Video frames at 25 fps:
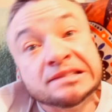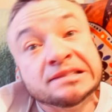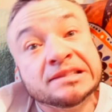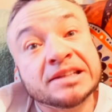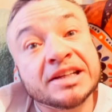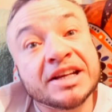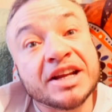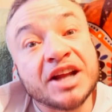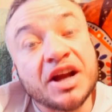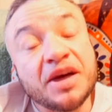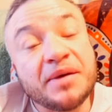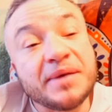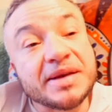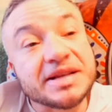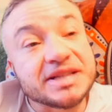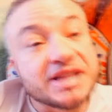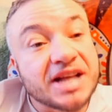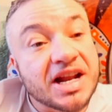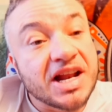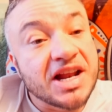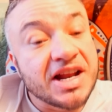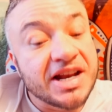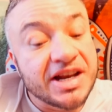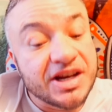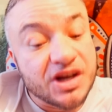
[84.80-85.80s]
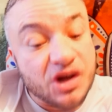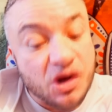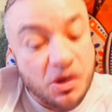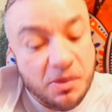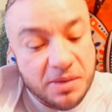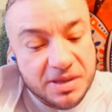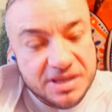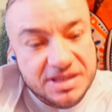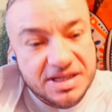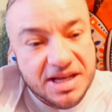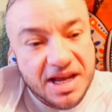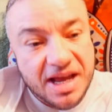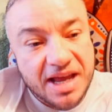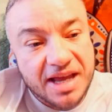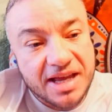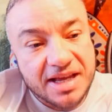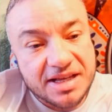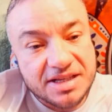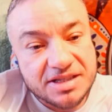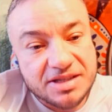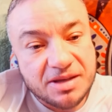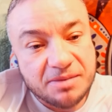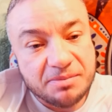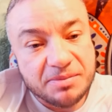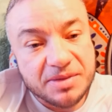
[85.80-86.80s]
You know, it's clearly not a mistake.
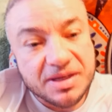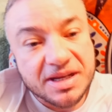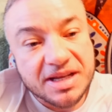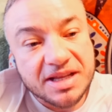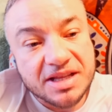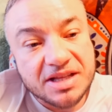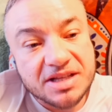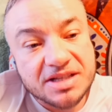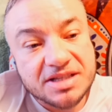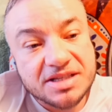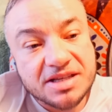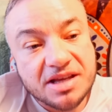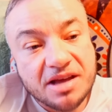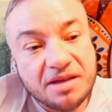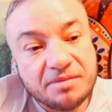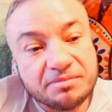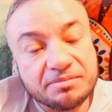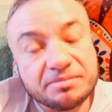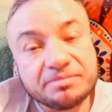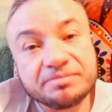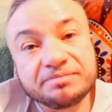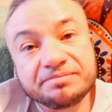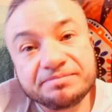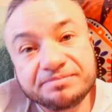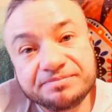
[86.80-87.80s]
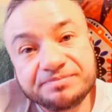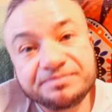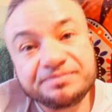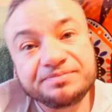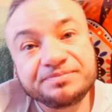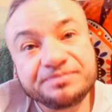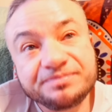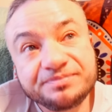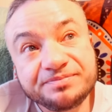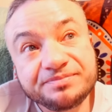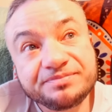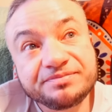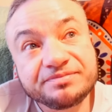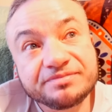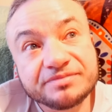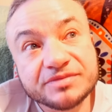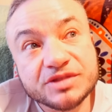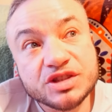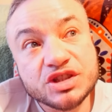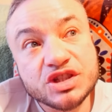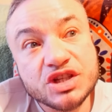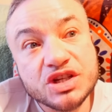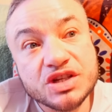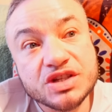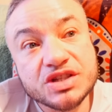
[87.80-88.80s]
It's somebody that
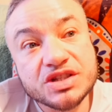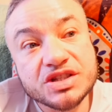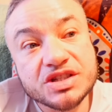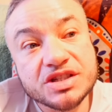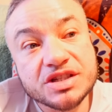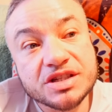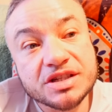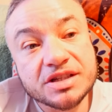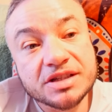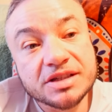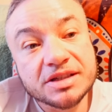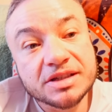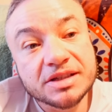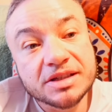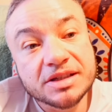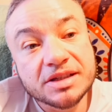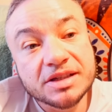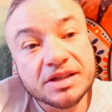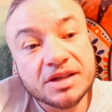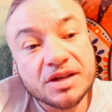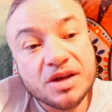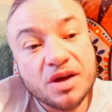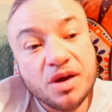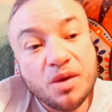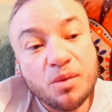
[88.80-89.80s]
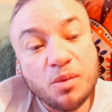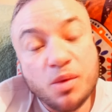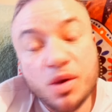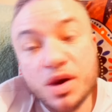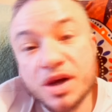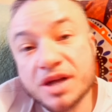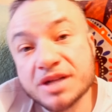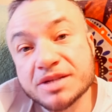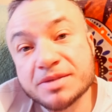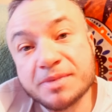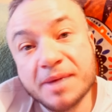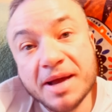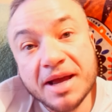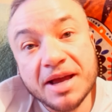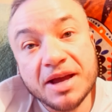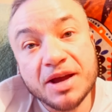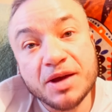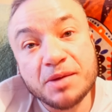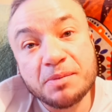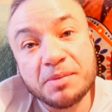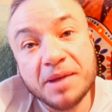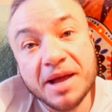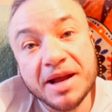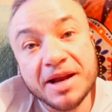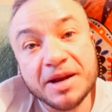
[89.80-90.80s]
just wanted to make a
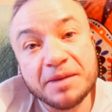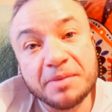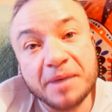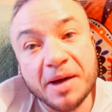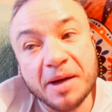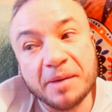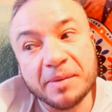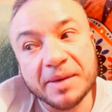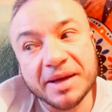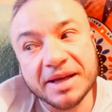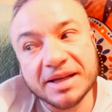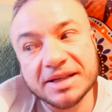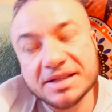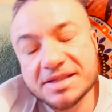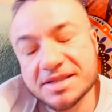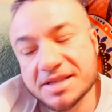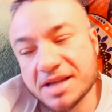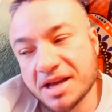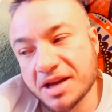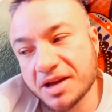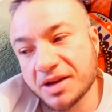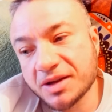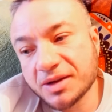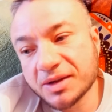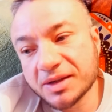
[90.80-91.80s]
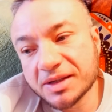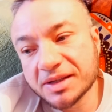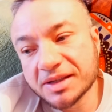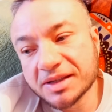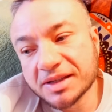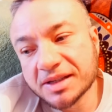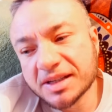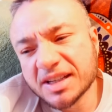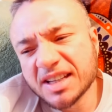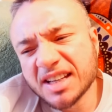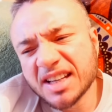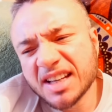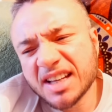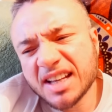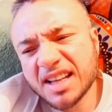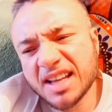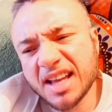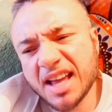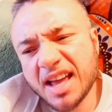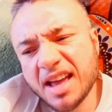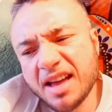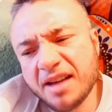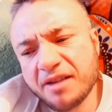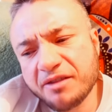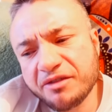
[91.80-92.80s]
complaint about me. So,
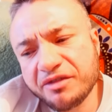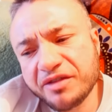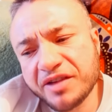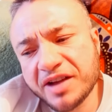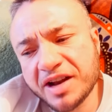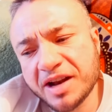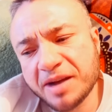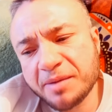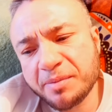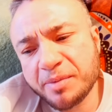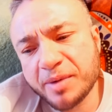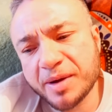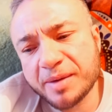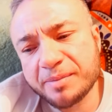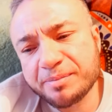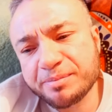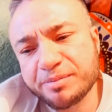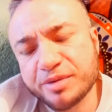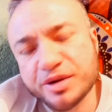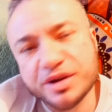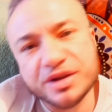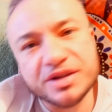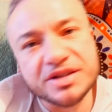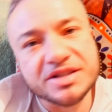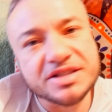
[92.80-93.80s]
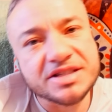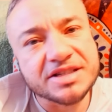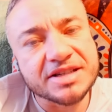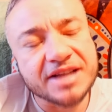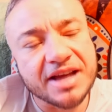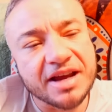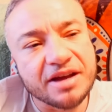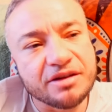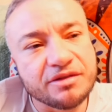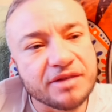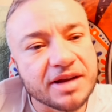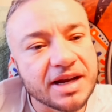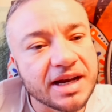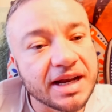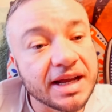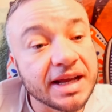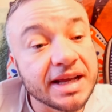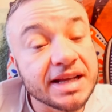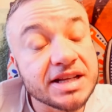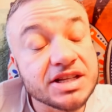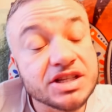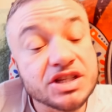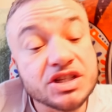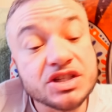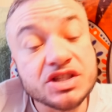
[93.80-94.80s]
yeah, I'm feeling a bit bruised today, really.
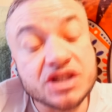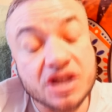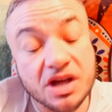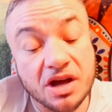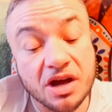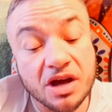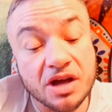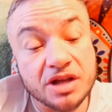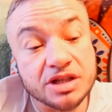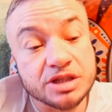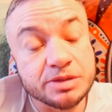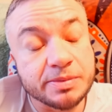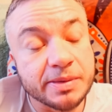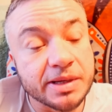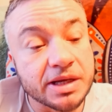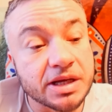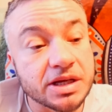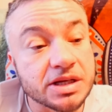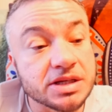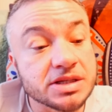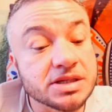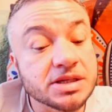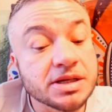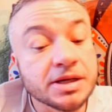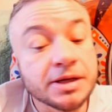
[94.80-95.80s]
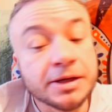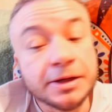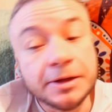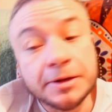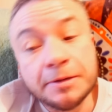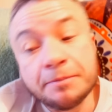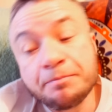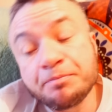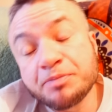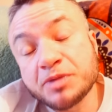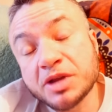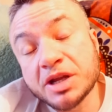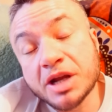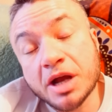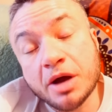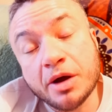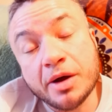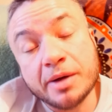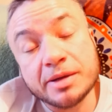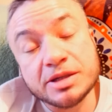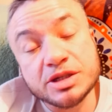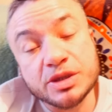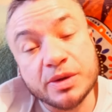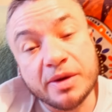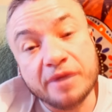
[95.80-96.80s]
It just hurts because, you know,
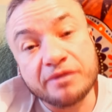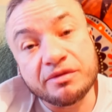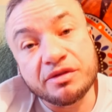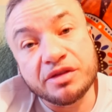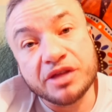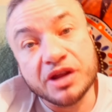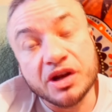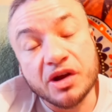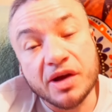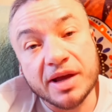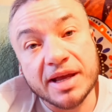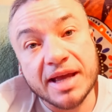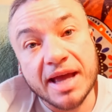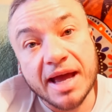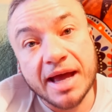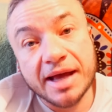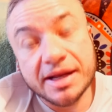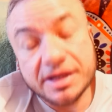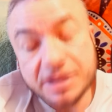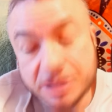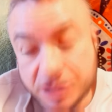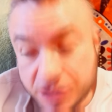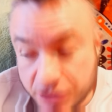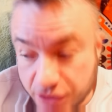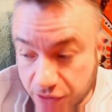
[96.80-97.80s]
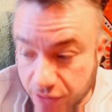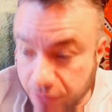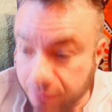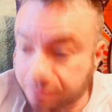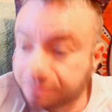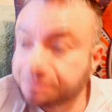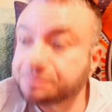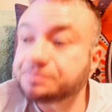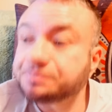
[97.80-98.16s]
I do everything I can to